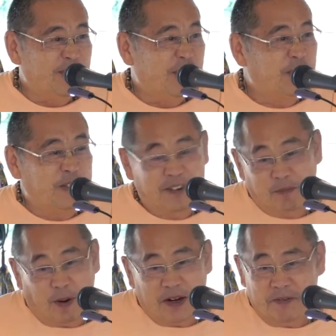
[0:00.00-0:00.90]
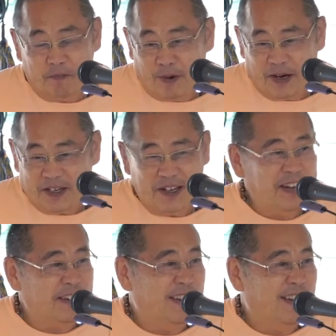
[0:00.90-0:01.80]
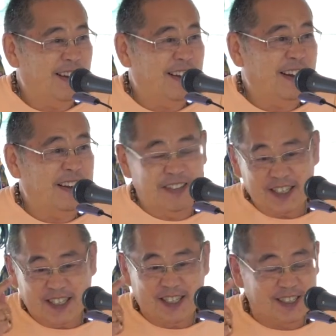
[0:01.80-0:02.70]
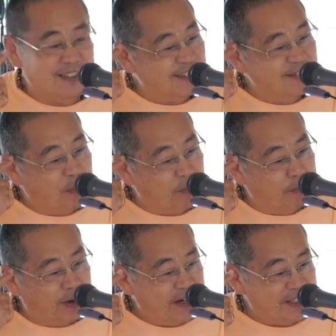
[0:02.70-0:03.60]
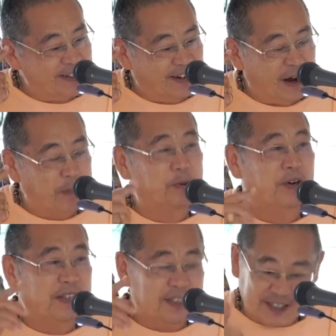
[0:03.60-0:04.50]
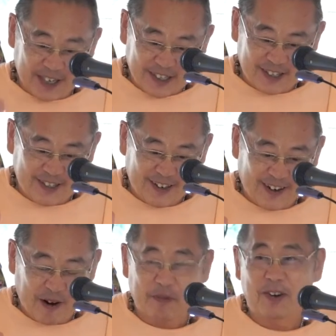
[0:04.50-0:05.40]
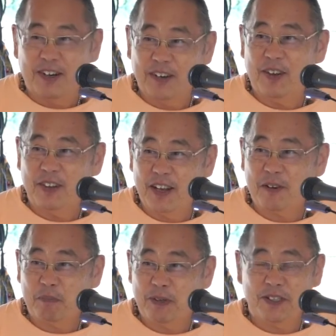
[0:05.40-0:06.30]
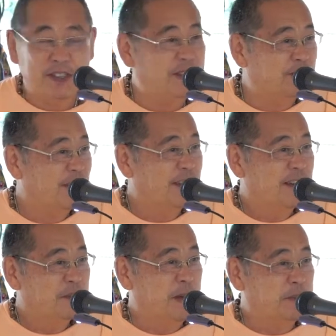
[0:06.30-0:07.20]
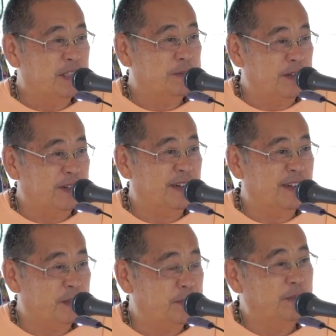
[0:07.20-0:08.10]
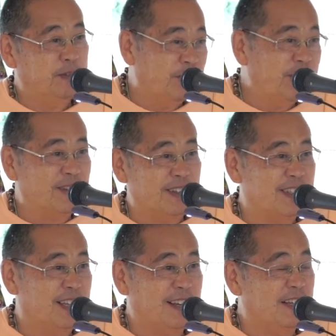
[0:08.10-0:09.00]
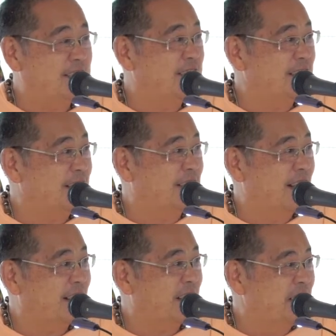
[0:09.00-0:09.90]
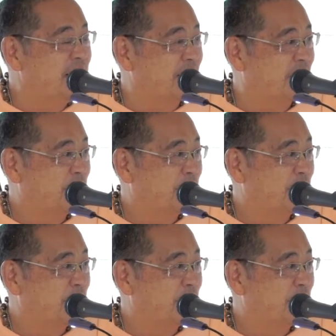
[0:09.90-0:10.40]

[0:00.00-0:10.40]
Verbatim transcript: even though they're brain, brain dead. And this brain's not operating, the senses are not operating, but they can perceive people speaking and people doing things. They can see and they can hear,